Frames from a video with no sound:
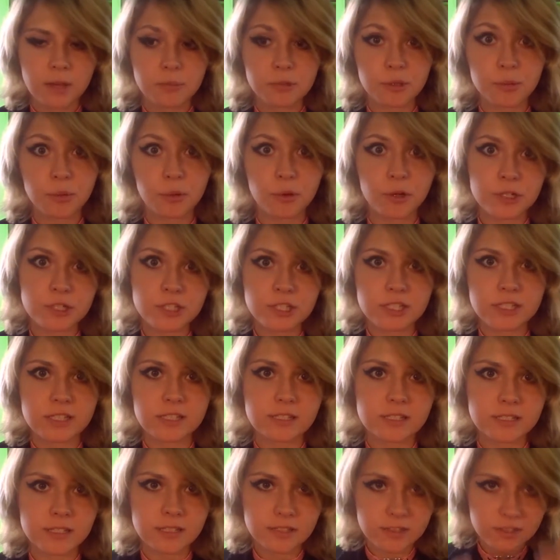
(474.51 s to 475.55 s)

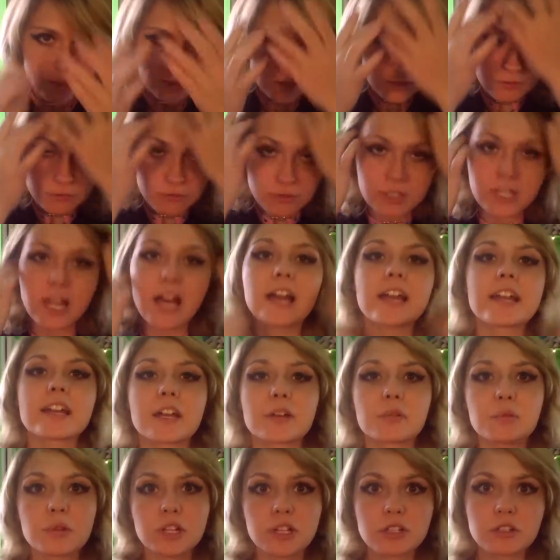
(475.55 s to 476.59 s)
proportions because you're relying
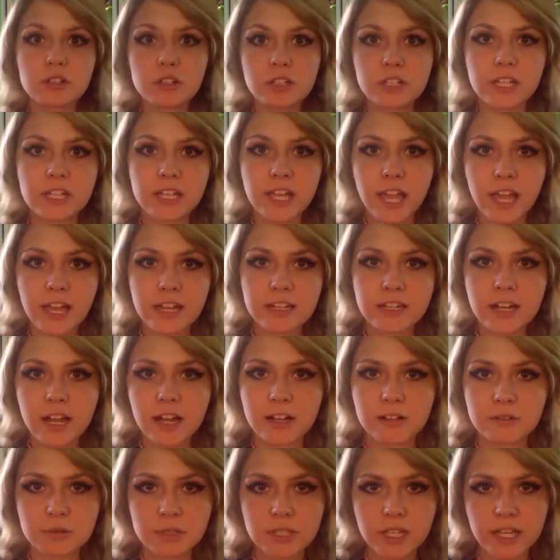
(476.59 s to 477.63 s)
on what you're looking at,
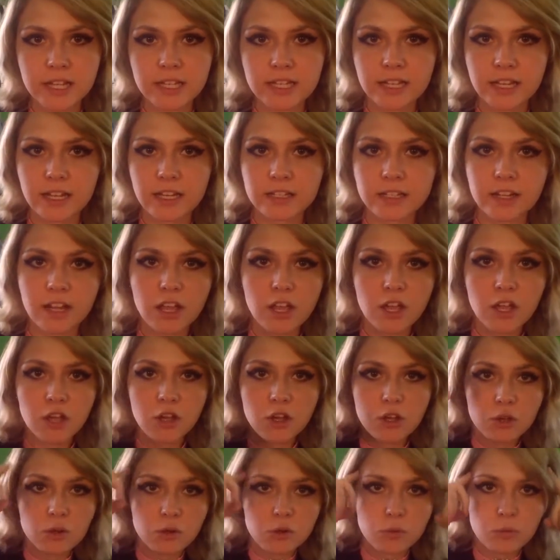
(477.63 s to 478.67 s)
not relying on
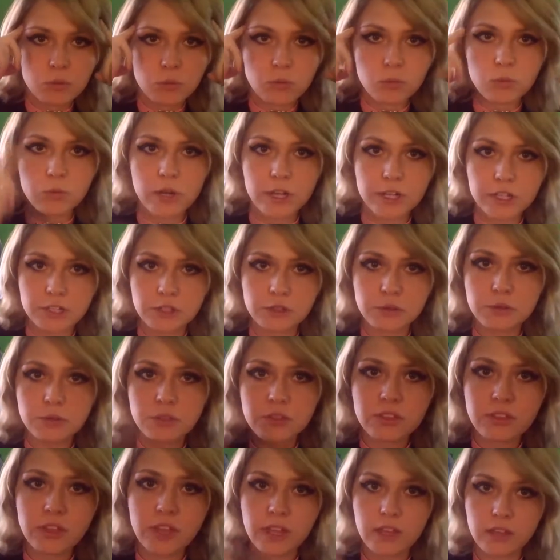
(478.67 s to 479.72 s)
what you
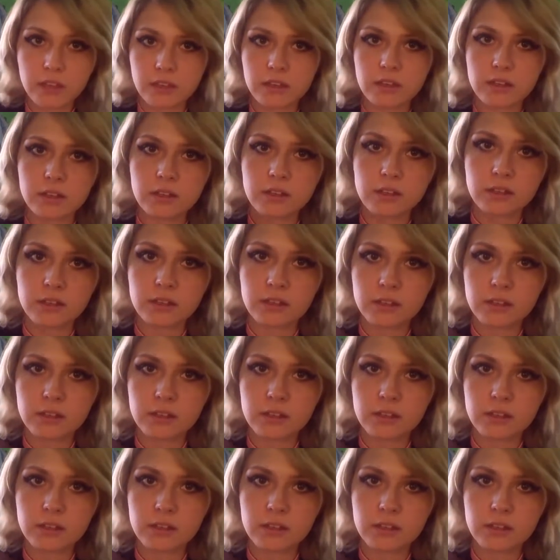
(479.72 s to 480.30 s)
think